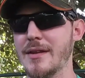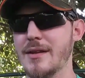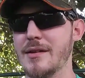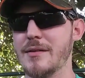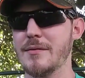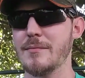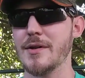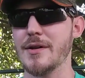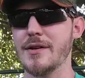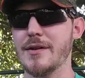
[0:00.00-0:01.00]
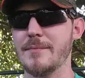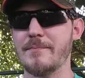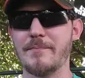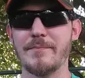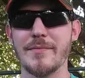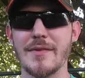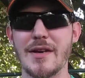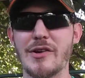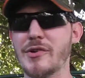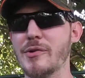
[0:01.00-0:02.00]
But I don't know
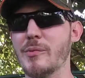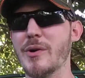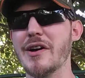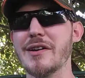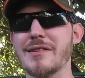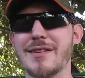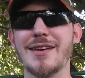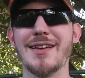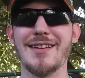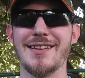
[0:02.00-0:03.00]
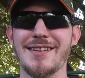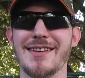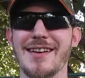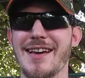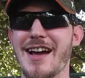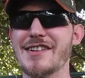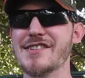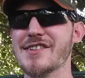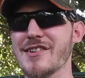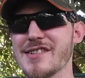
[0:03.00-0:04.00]
why. I just started
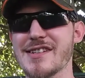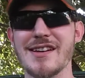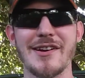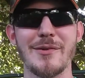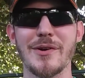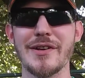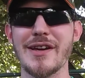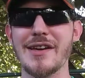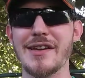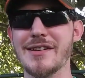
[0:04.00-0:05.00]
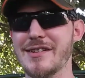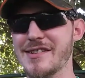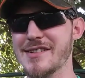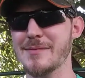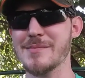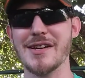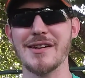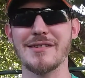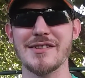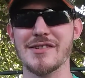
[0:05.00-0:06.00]
sitting here one day, and it seems like this is
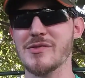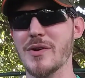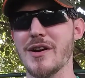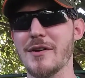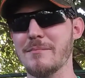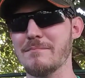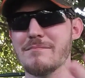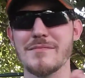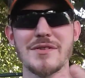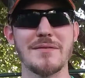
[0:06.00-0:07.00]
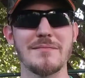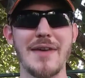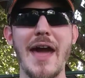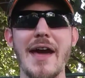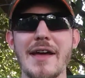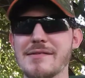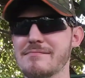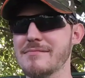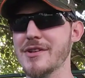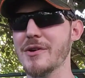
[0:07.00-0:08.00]
where I'm at, you know,
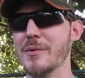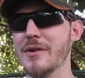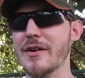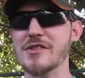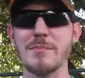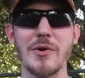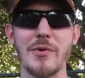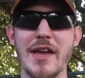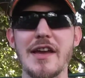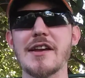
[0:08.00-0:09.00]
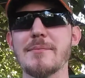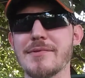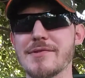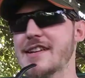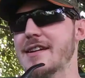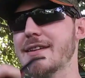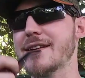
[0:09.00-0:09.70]
whenever I smoke 80% of the time.